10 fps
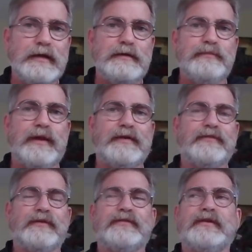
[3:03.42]
place
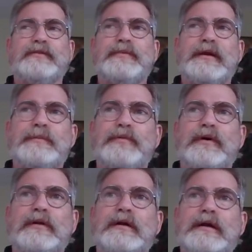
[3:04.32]
this into
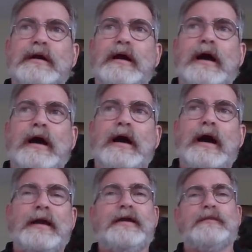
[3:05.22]
people, uh,
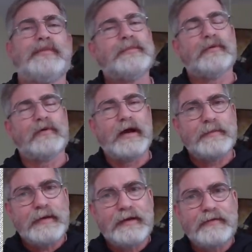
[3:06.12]
I get people write
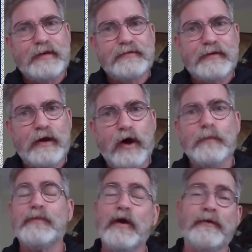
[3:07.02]
me and they say,
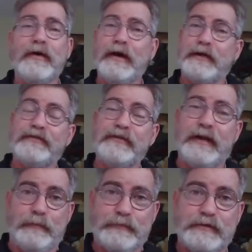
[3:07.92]
oh, they're
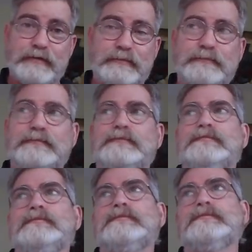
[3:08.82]
exempt.
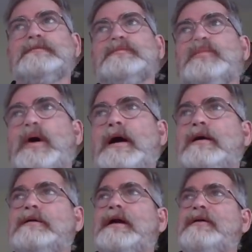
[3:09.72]

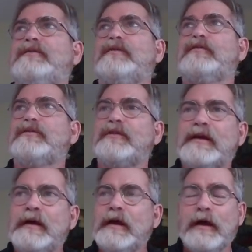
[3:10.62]
Wow, that's interesting.
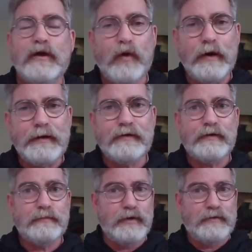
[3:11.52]
According to the
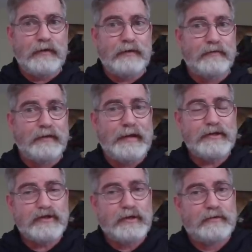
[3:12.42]
book of
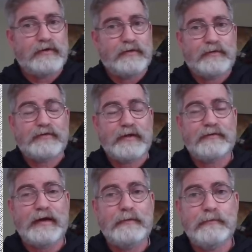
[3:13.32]
Revelation, if you receive
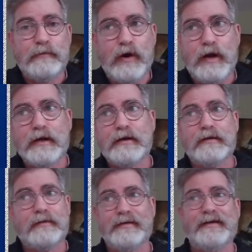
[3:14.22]
that mark,
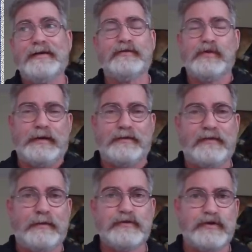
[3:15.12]
there is no
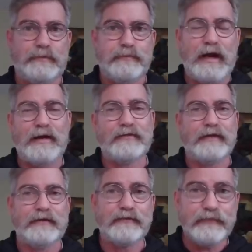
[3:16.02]
exemption
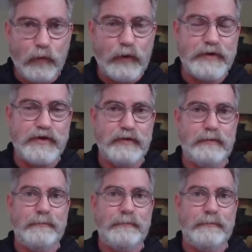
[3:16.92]
process for you.